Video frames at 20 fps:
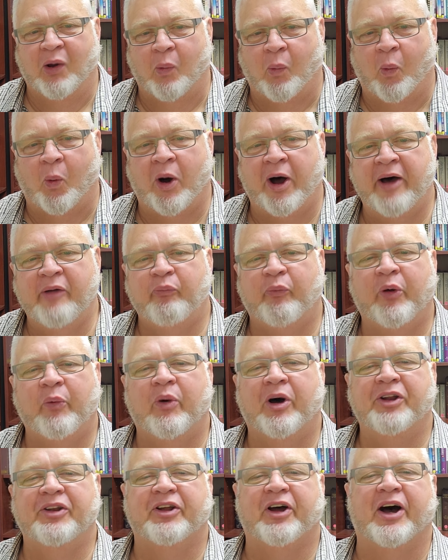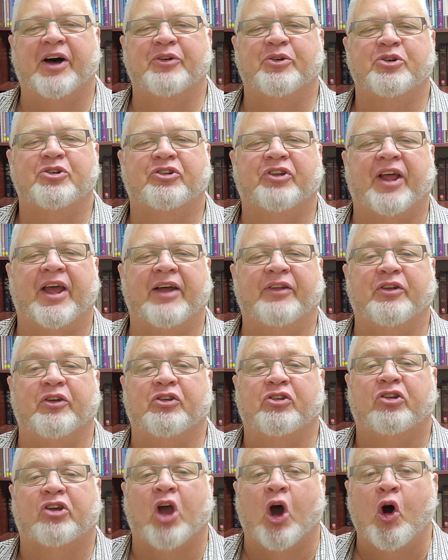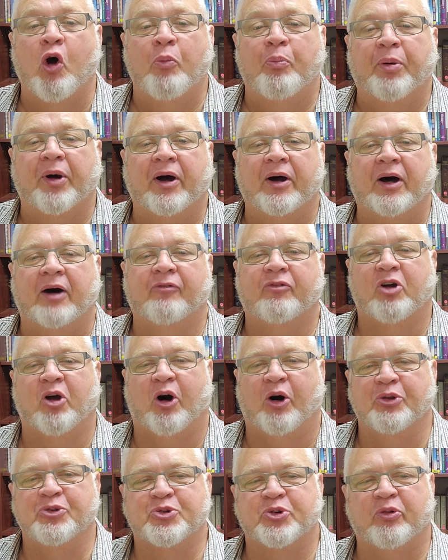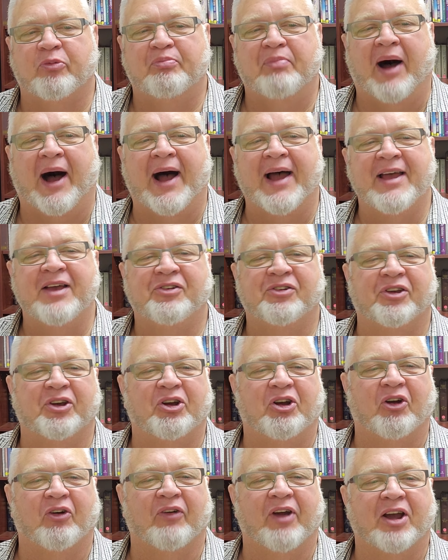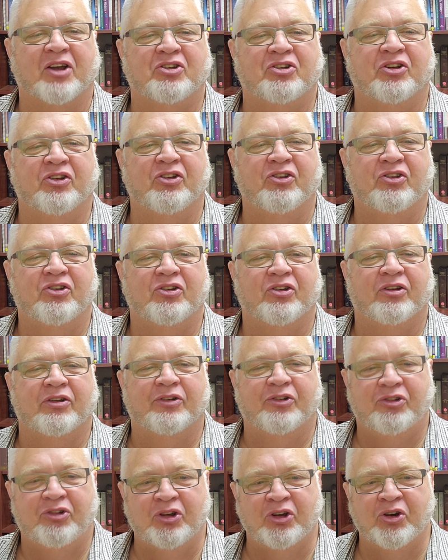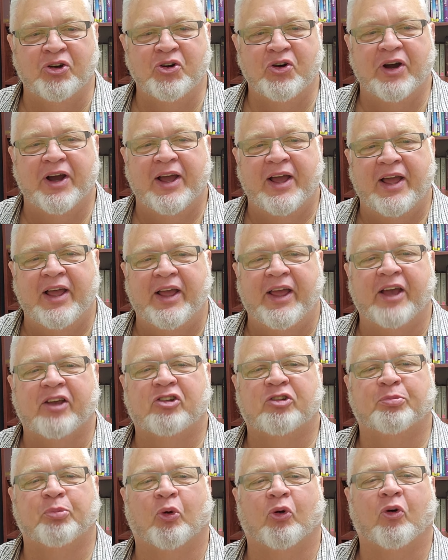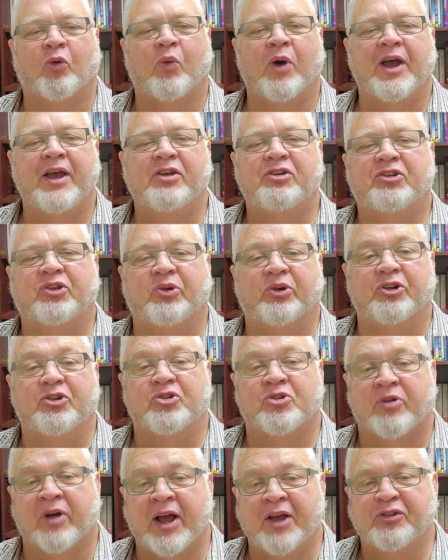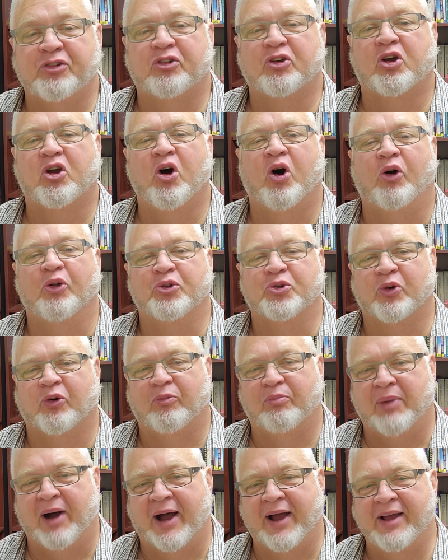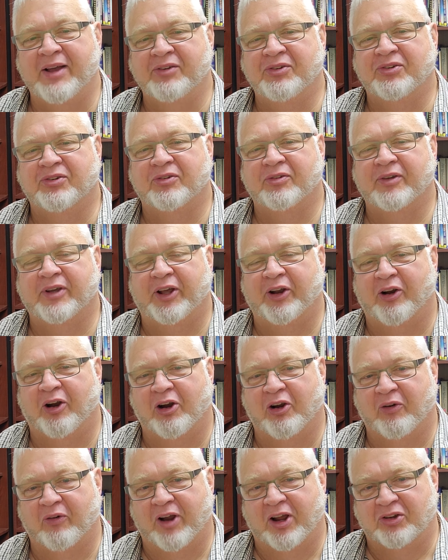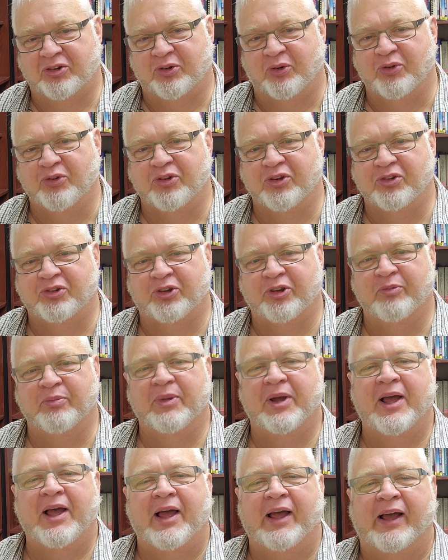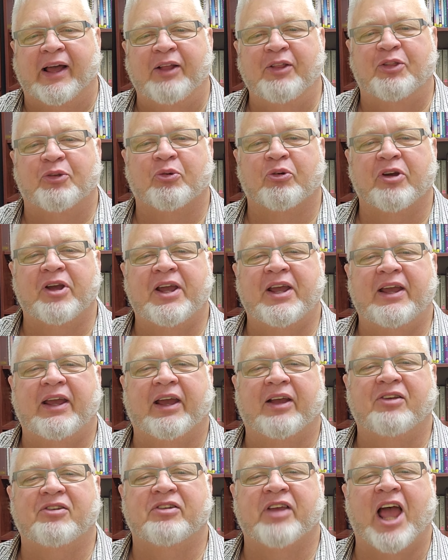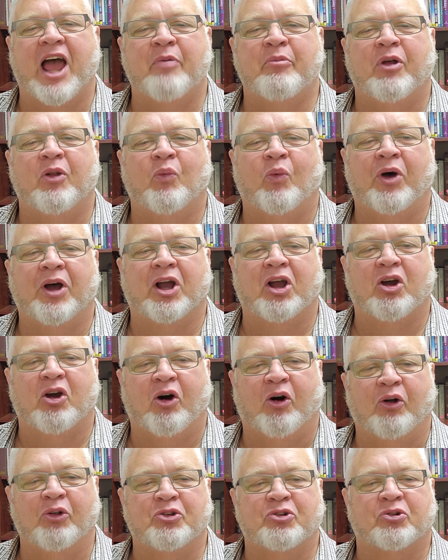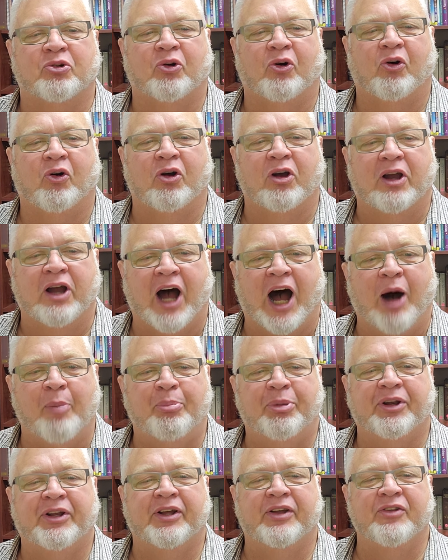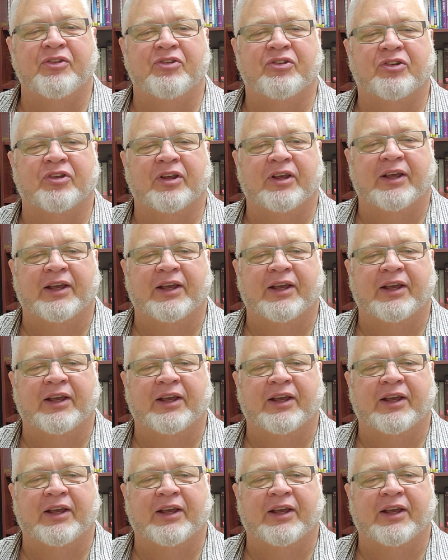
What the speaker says: One, we want to understand the scope of cultural bias in corrections. Two, explore ways to address cultural bias in our correctional system. And three, examine what cultural competence